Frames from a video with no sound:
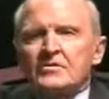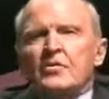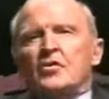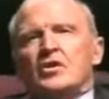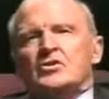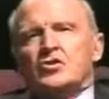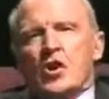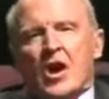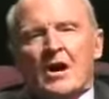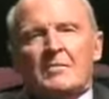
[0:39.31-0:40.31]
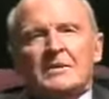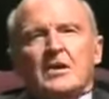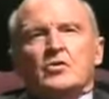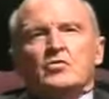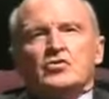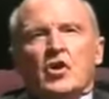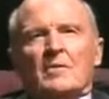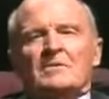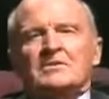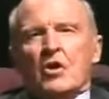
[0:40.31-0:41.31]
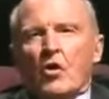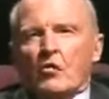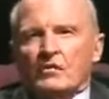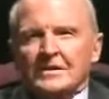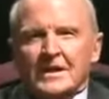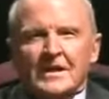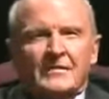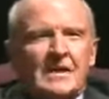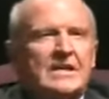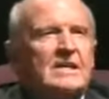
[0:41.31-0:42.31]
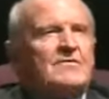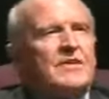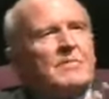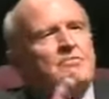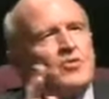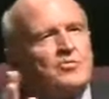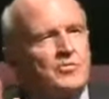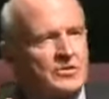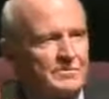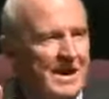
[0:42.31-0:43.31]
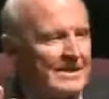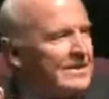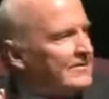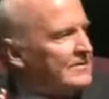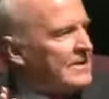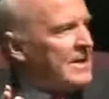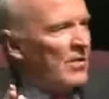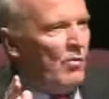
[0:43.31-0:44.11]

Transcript: So your job in a new job is to over-deliver. Give them new perspectives.